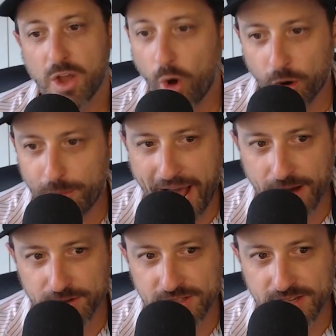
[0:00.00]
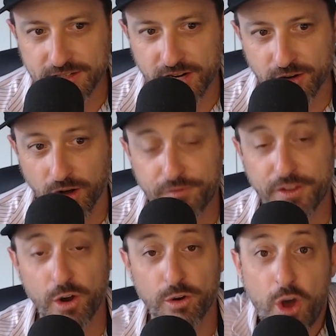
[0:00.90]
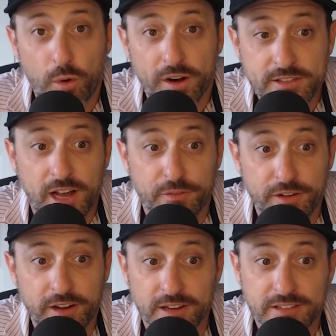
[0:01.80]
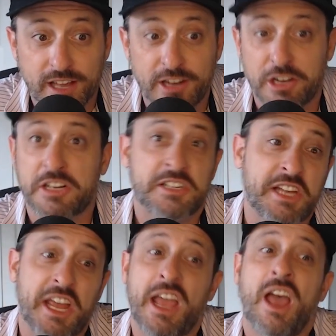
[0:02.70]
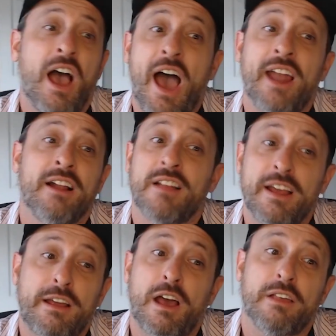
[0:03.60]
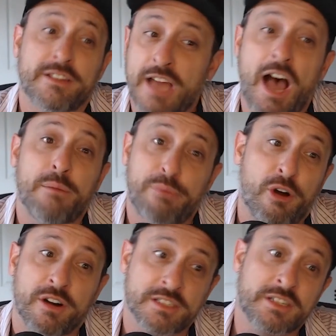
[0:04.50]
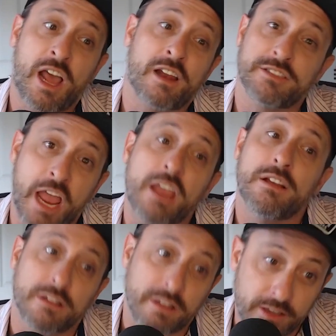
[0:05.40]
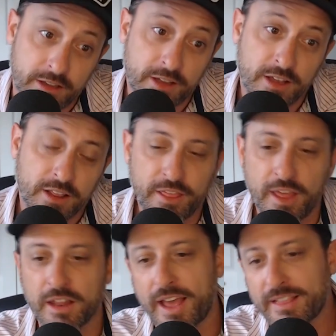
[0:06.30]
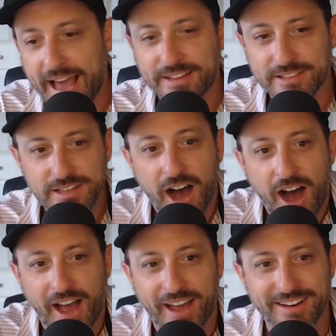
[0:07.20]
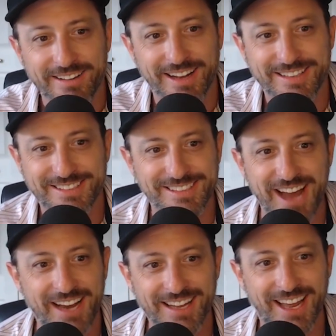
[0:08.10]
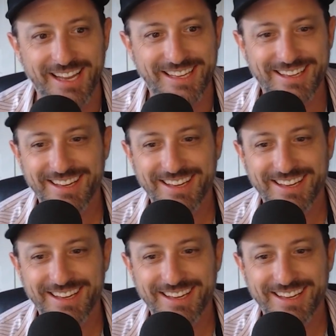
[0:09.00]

Or about houses in general. If you don't know what a soffit is and you just say, I don't like how the top part is kind of dangly, then like it's not like